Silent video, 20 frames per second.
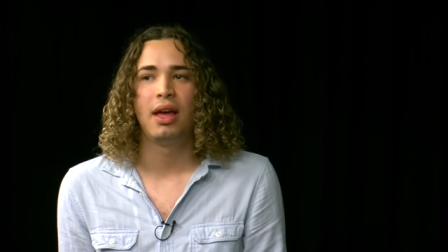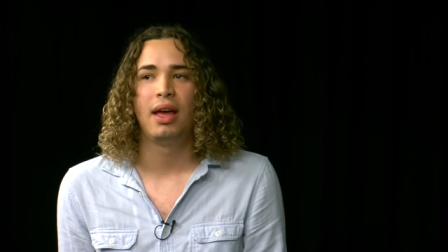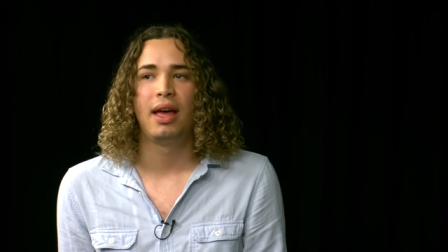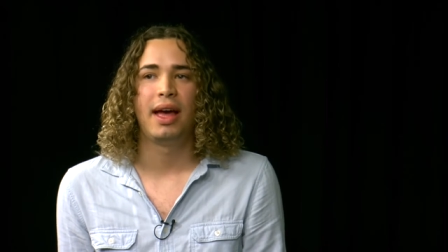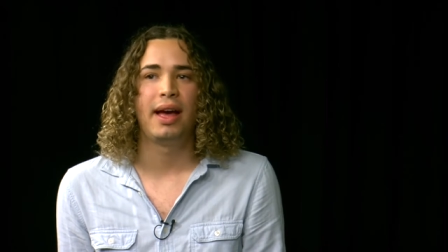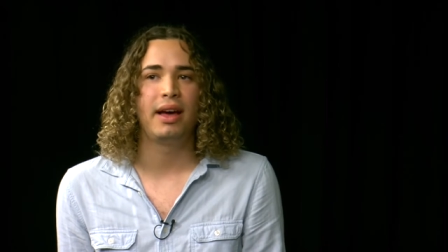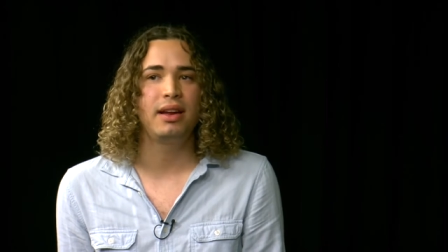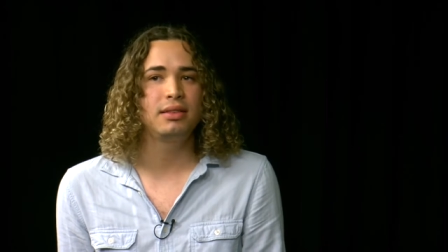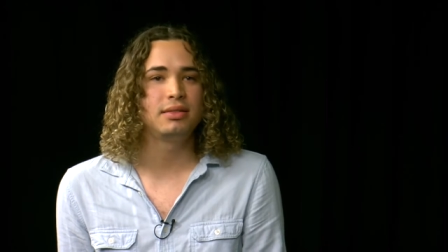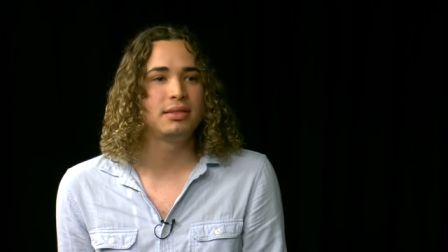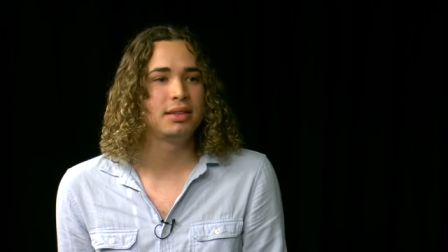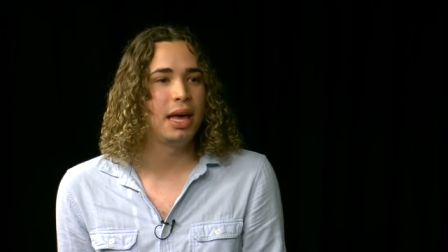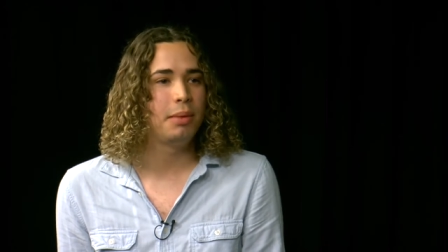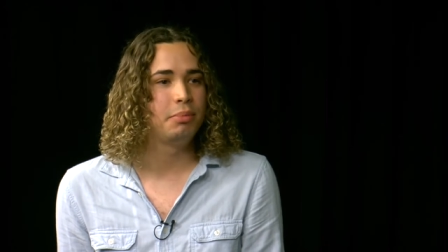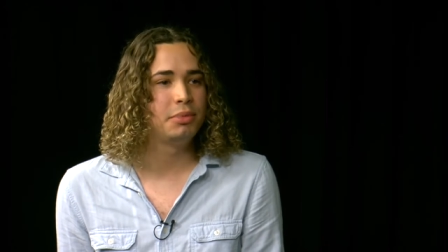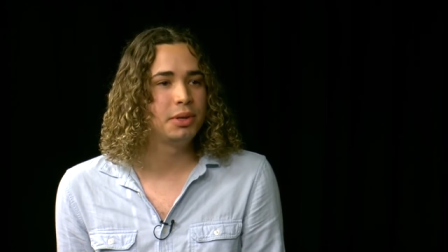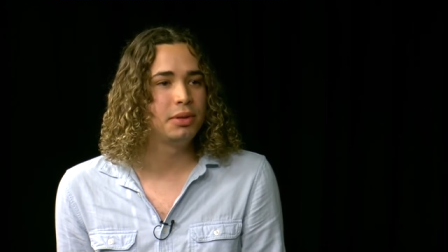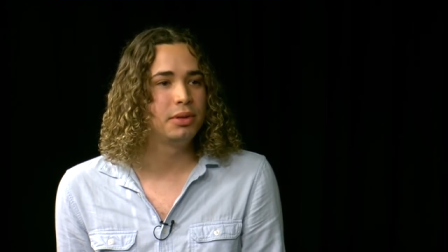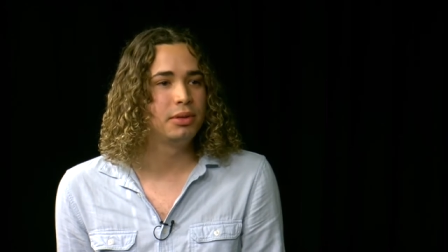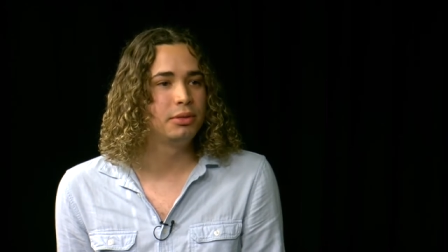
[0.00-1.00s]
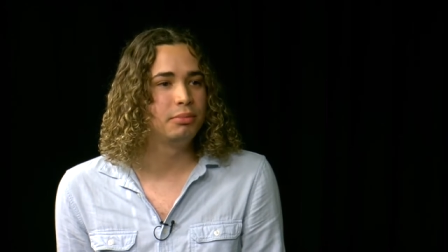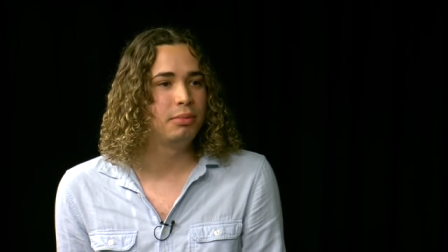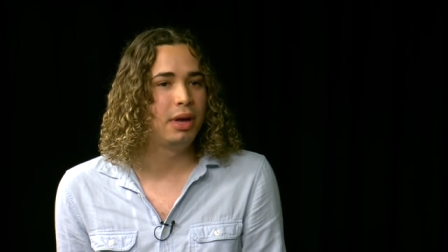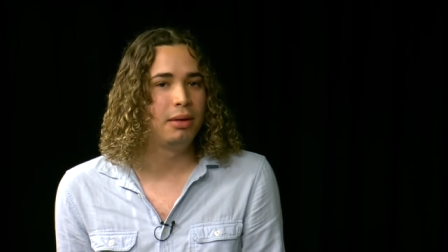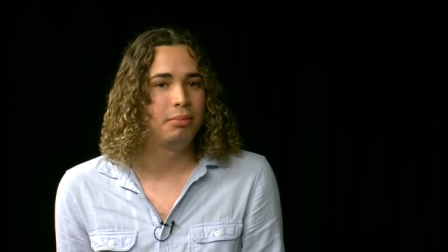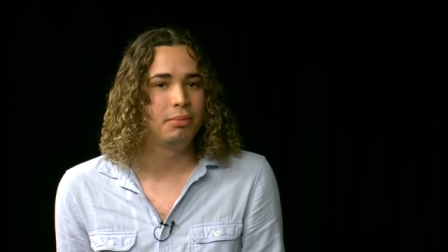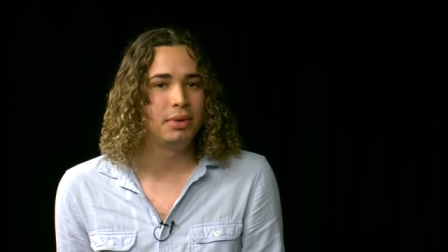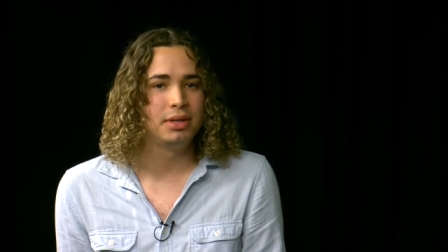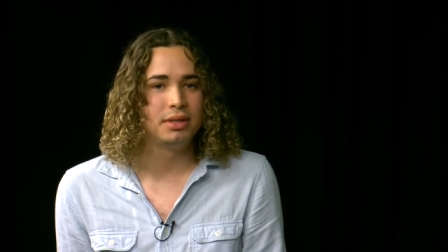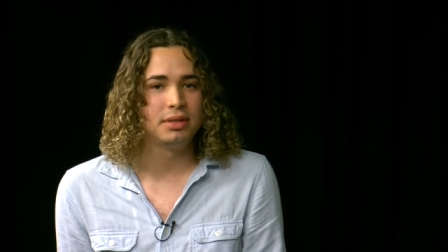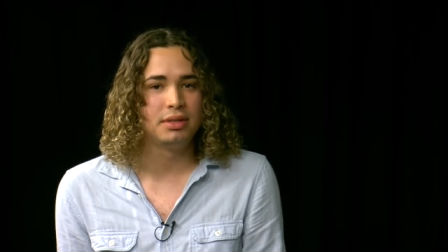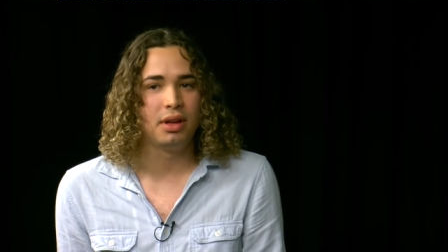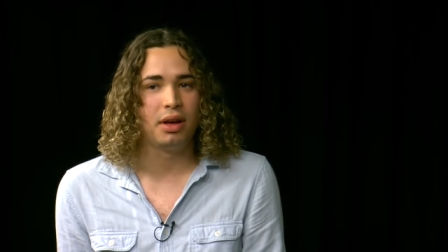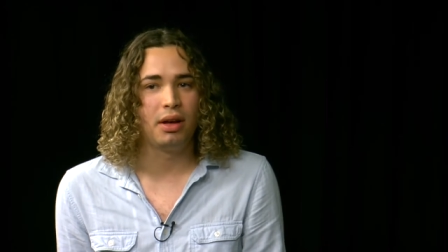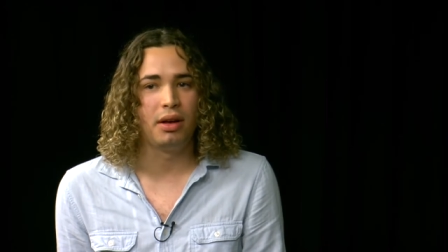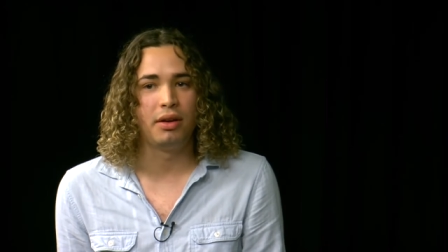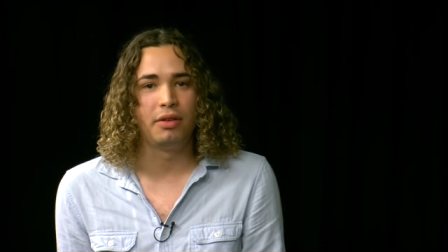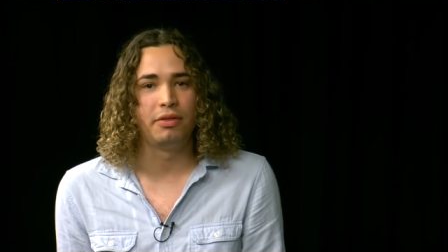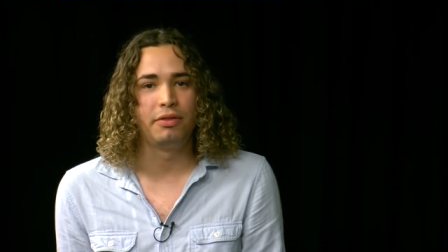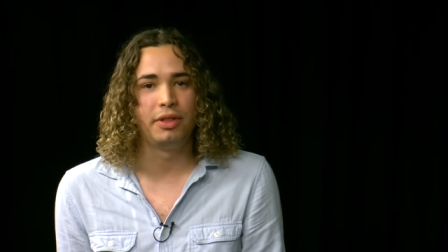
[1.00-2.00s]
How do sceptical members
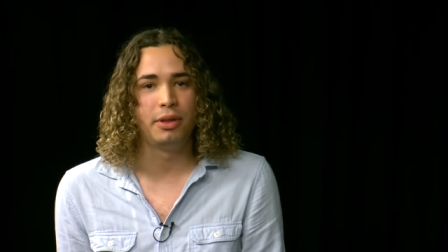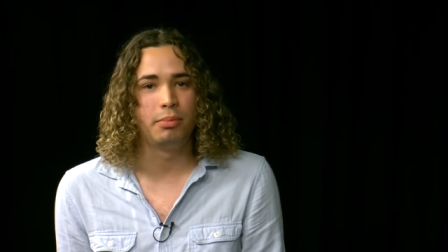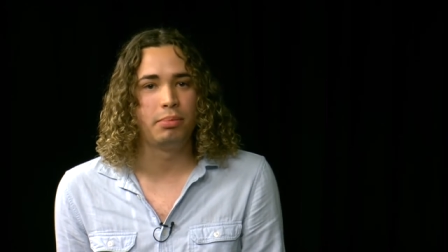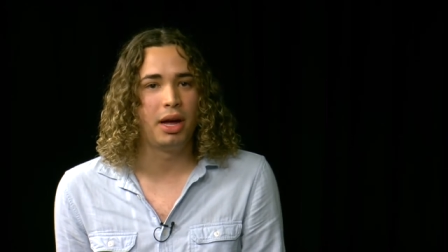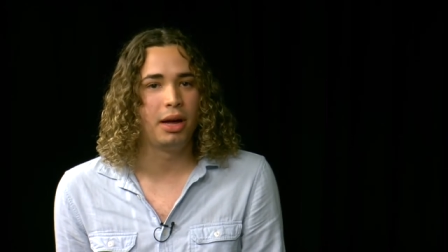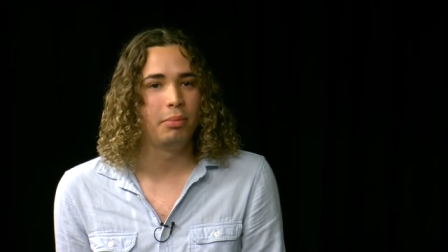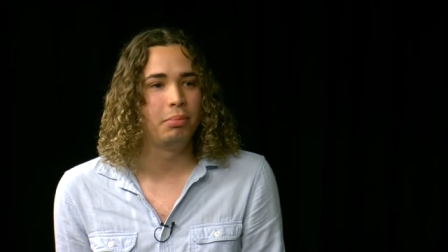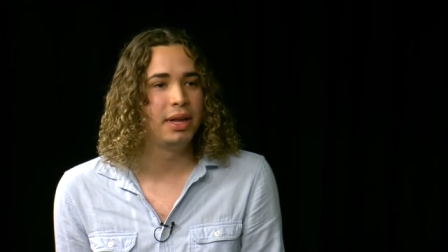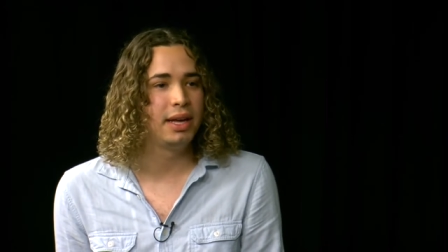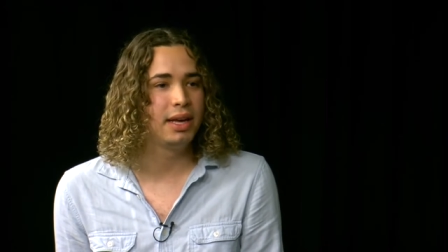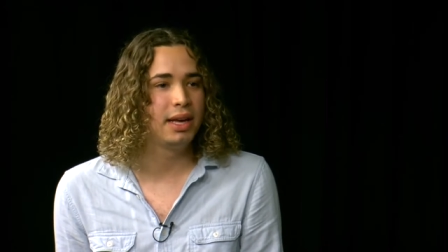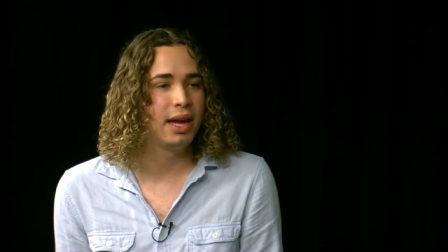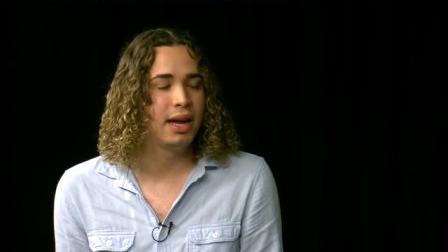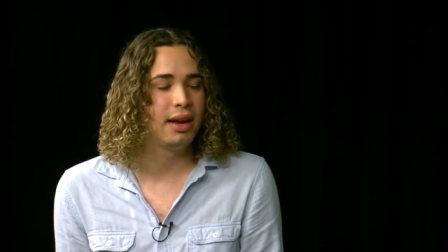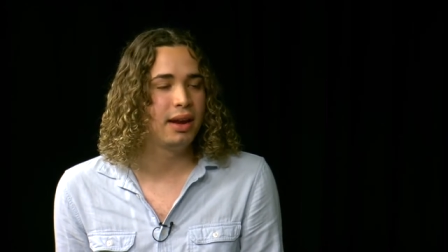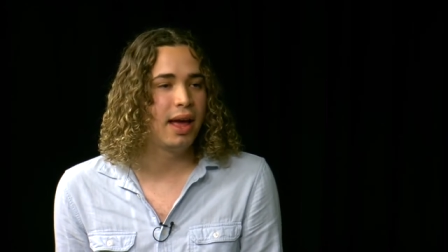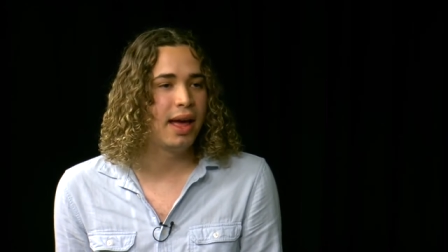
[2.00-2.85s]
of the public gain